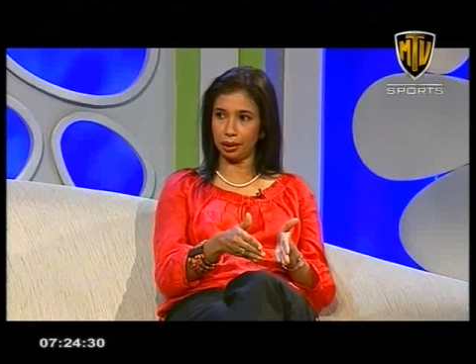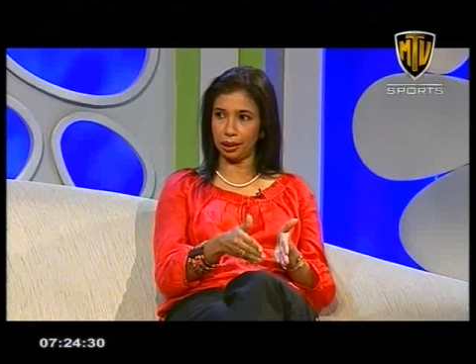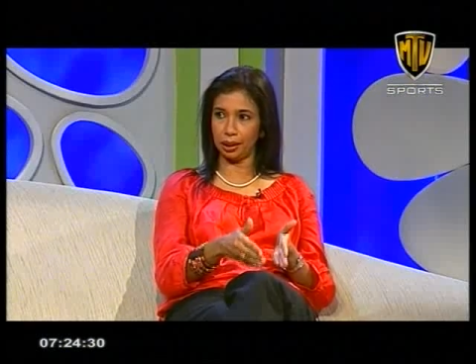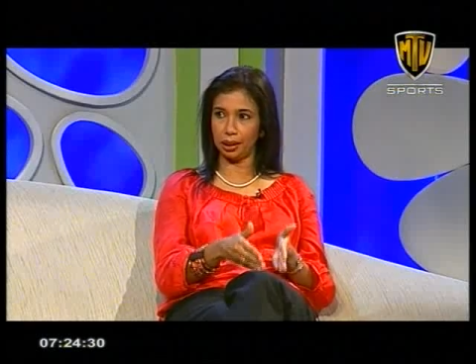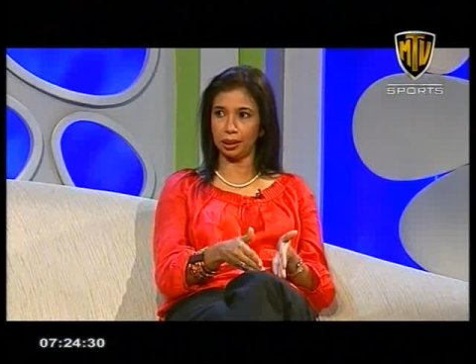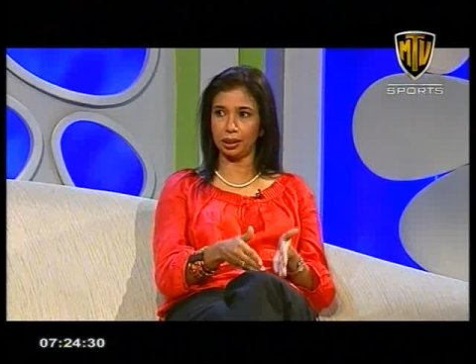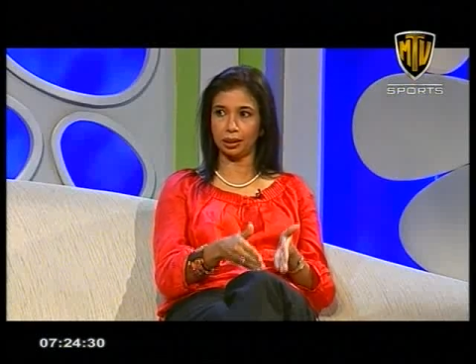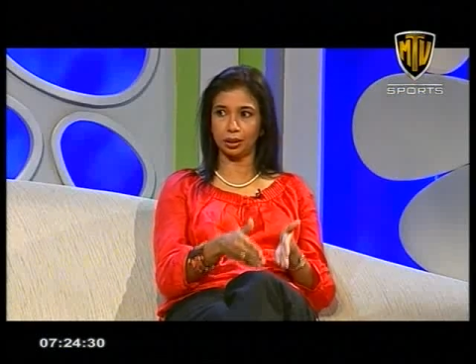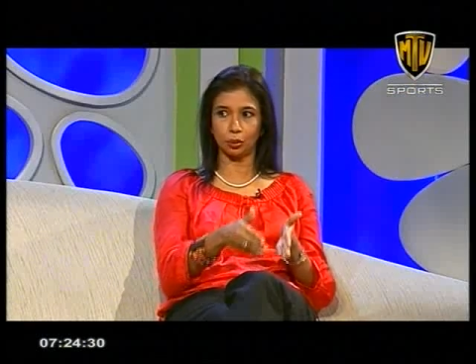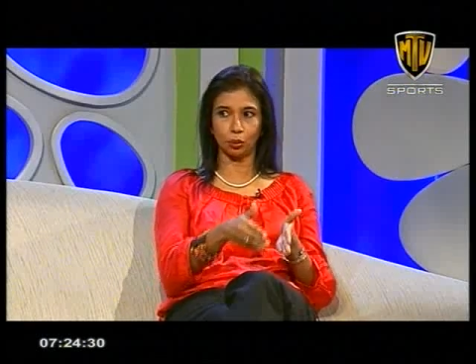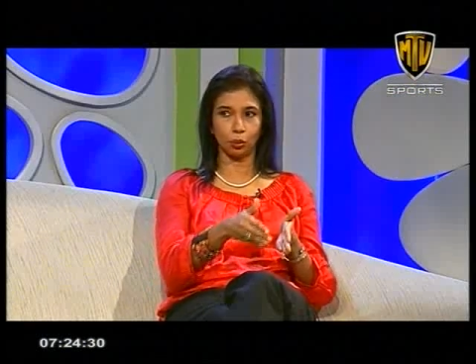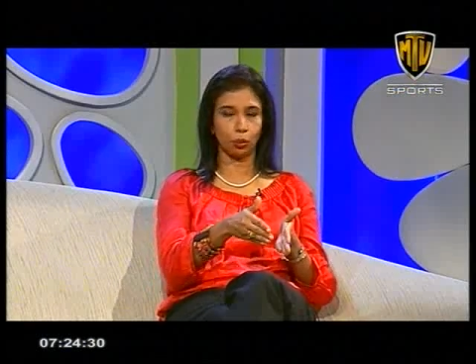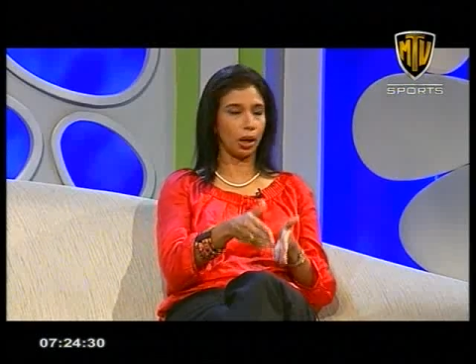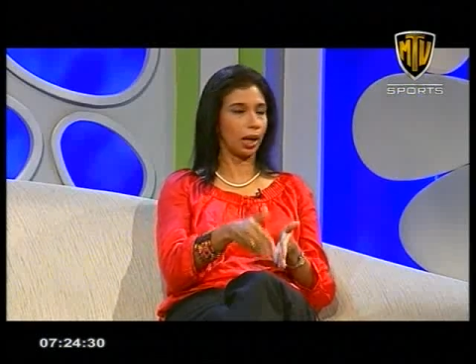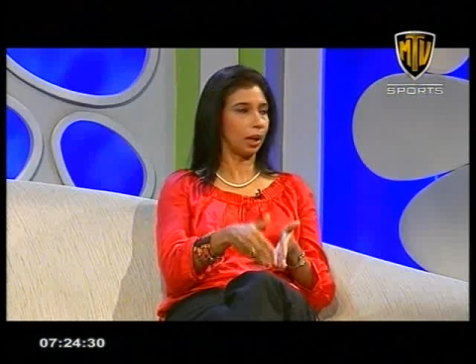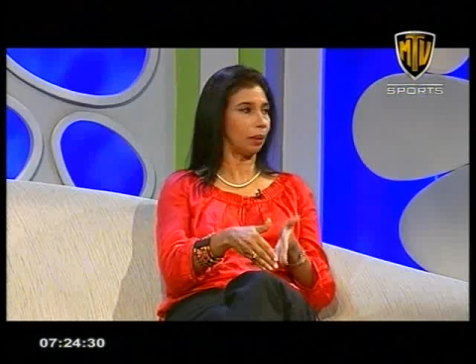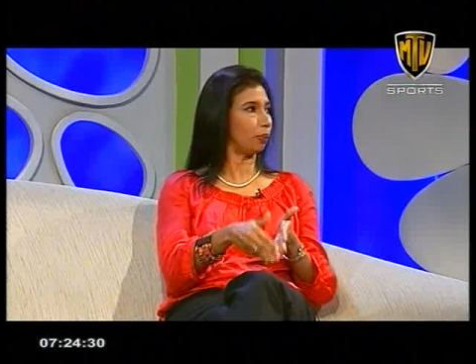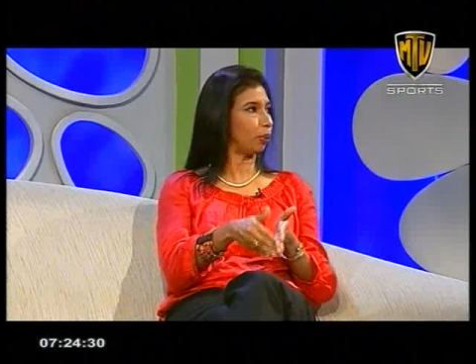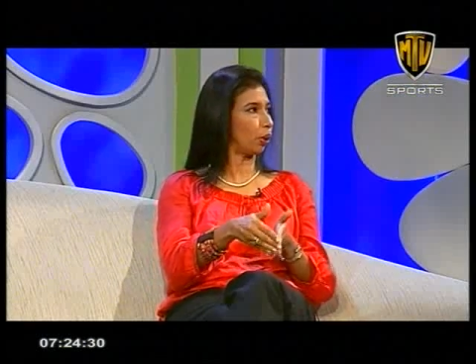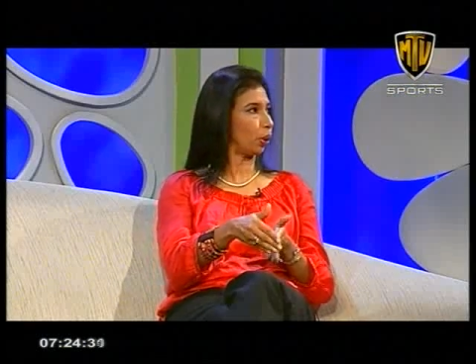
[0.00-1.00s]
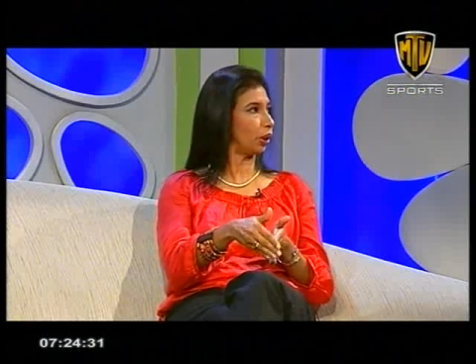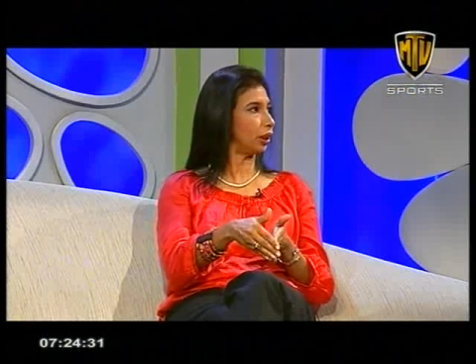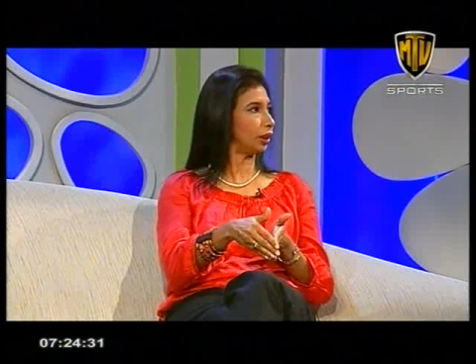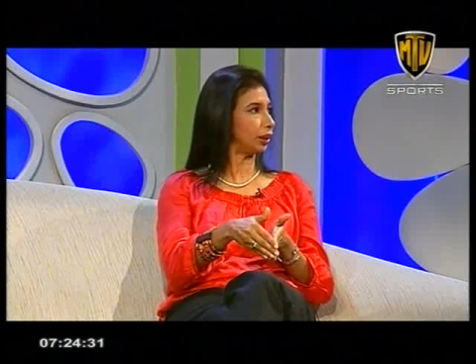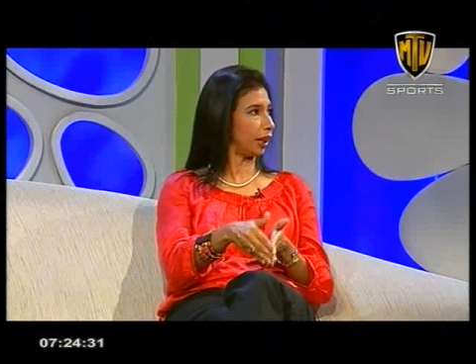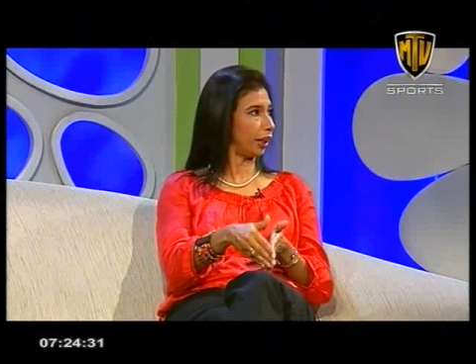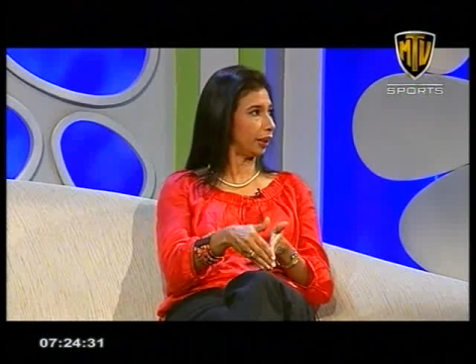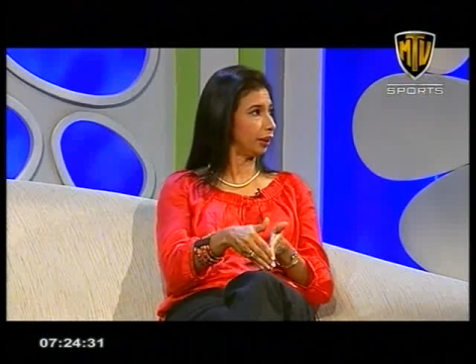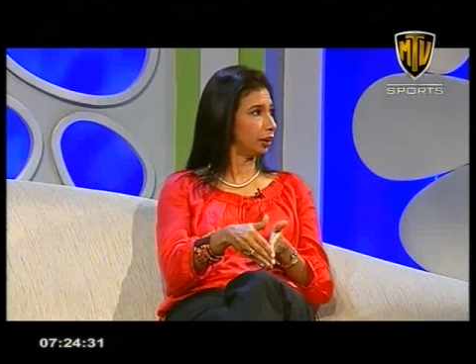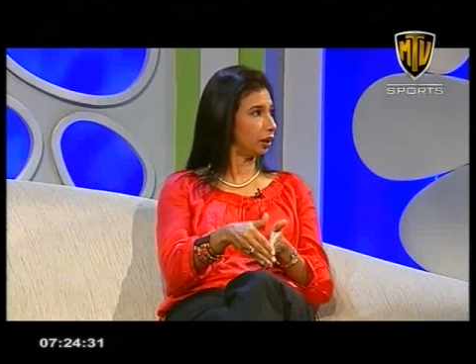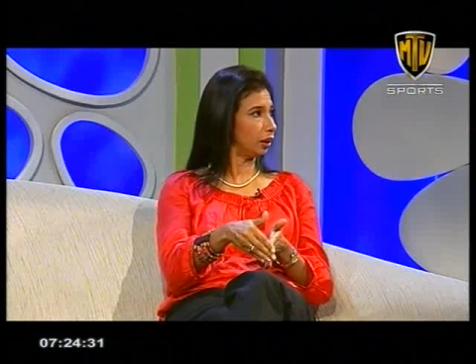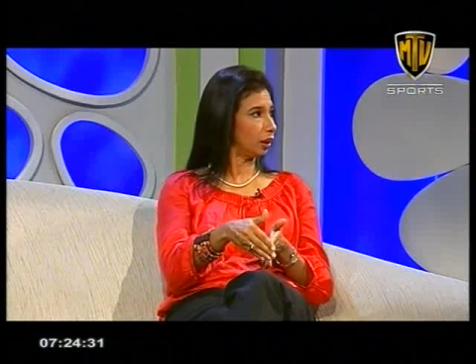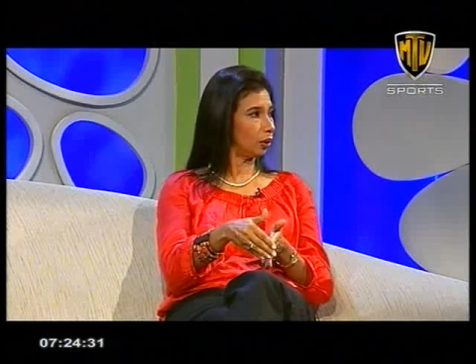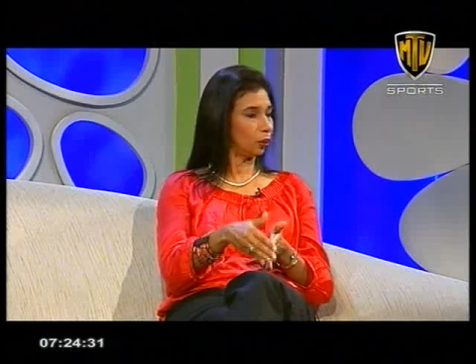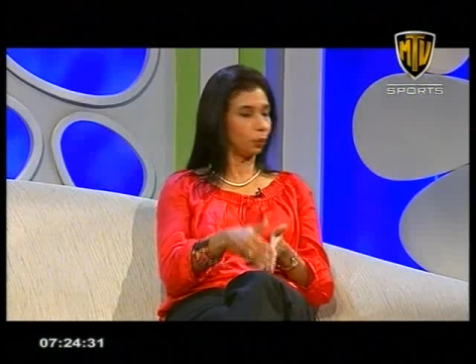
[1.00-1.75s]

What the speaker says: is one boiled egg